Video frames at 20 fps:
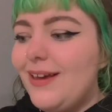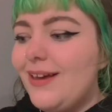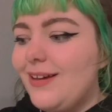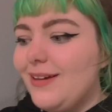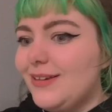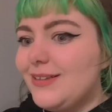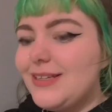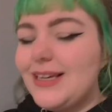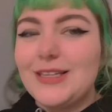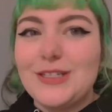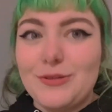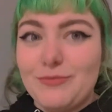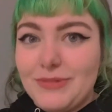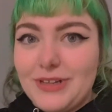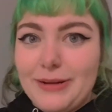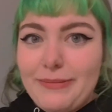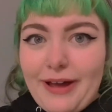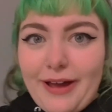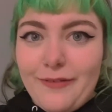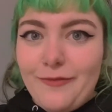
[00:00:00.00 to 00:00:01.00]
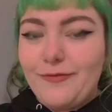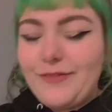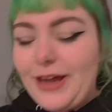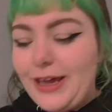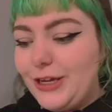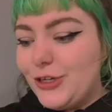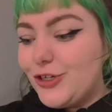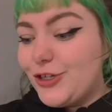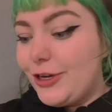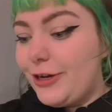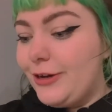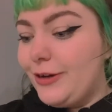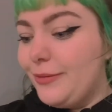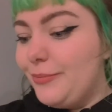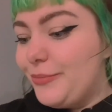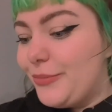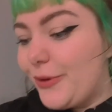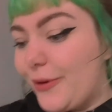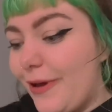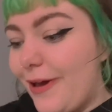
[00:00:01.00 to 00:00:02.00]
Says something about inflation,
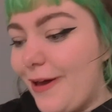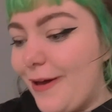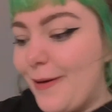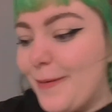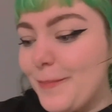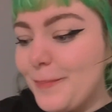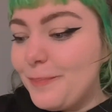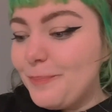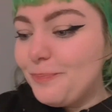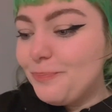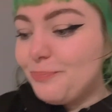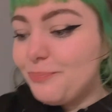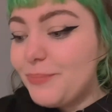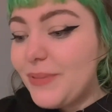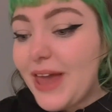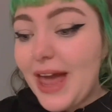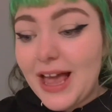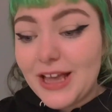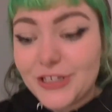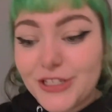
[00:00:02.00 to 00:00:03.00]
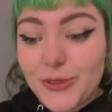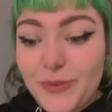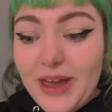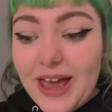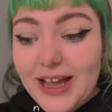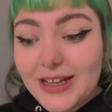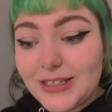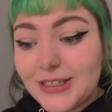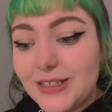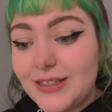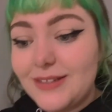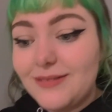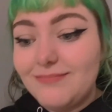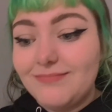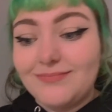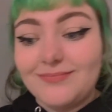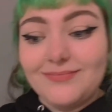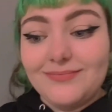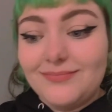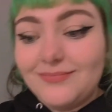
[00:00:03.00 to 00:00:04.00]
but yeah, so I had
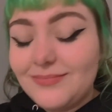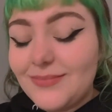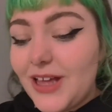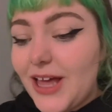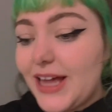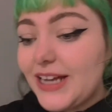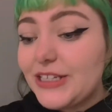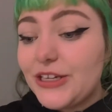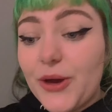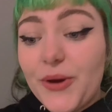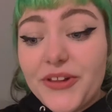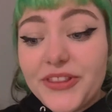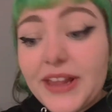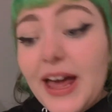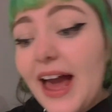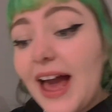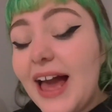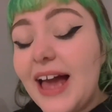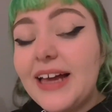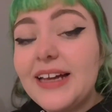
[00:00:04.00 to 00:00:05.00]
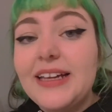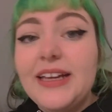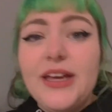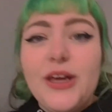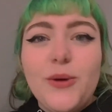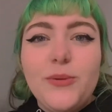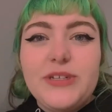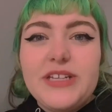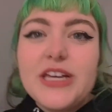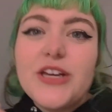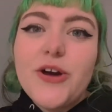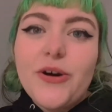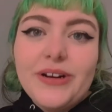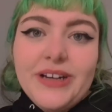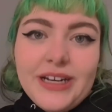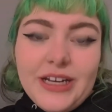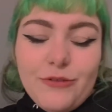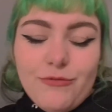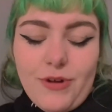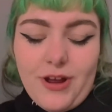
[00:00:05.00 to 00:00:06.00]
to go on that. We didn't go on
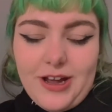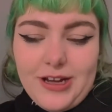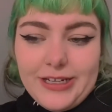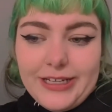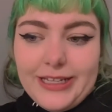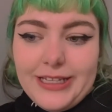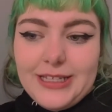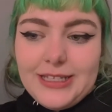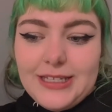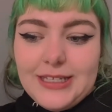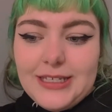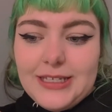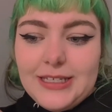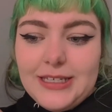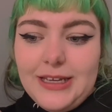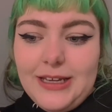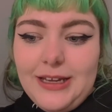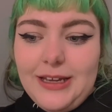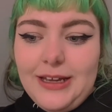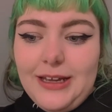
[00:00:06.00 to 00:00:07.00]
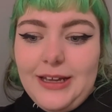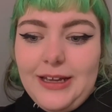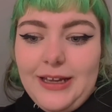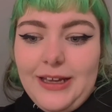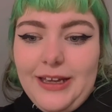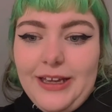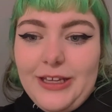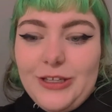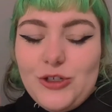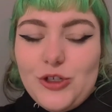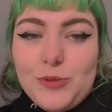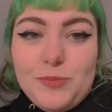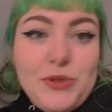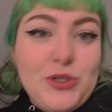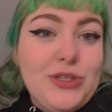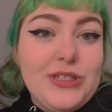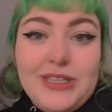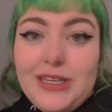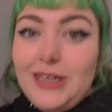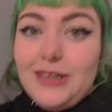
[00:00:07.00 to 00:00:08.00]
any rides just
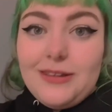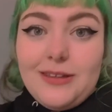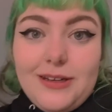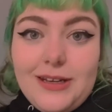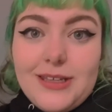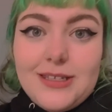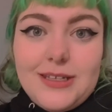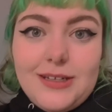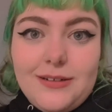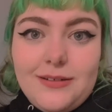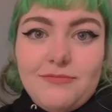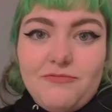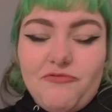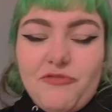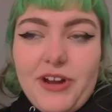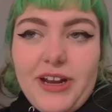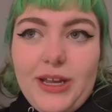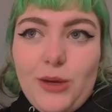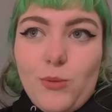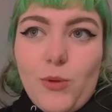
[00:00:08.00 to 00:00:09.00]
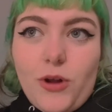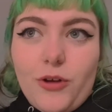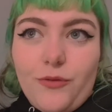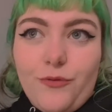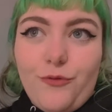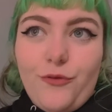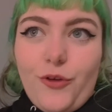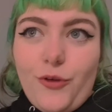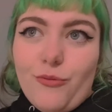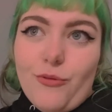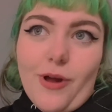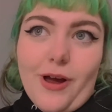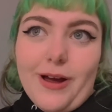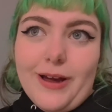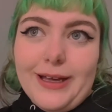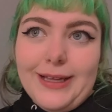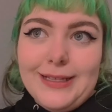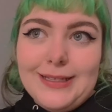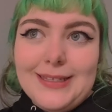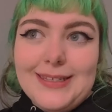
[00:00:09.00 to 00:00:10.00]
because Ethan isn't really one for
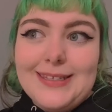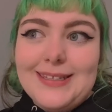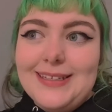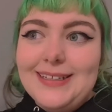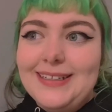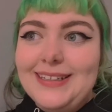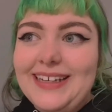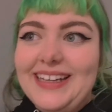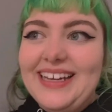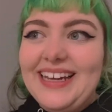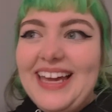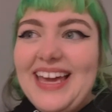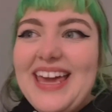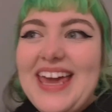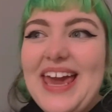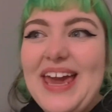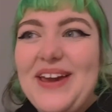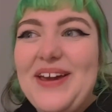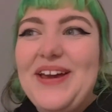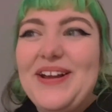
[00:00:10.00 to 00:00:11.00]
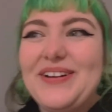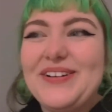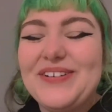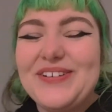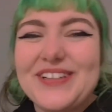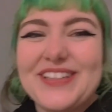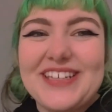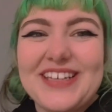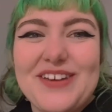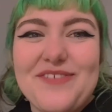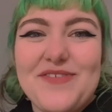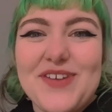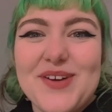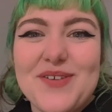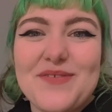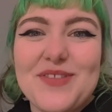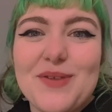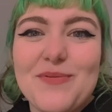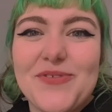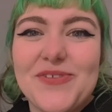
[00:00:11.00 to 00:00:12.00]
rides. He looked at a few
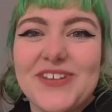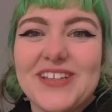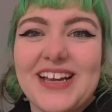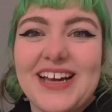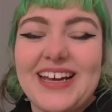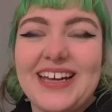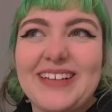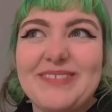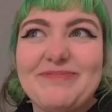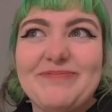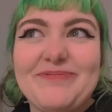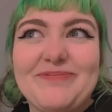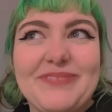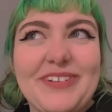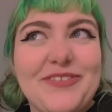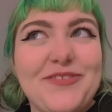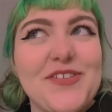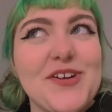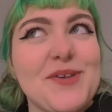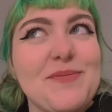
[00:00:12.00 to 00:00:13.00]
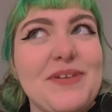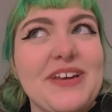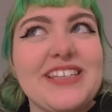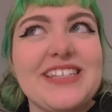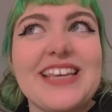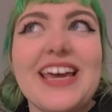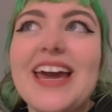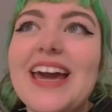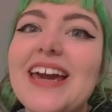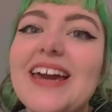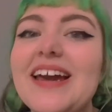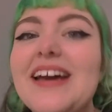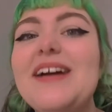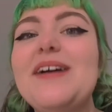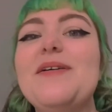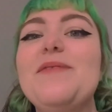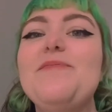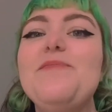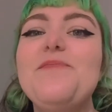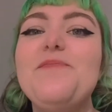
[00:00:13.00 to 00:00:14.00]
of them and was like, I feel a bit sick.
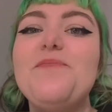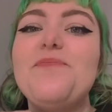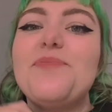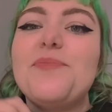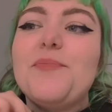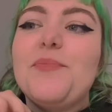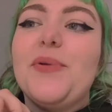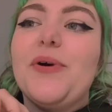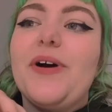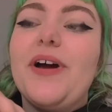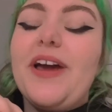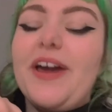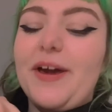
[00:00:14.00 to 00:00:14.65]
But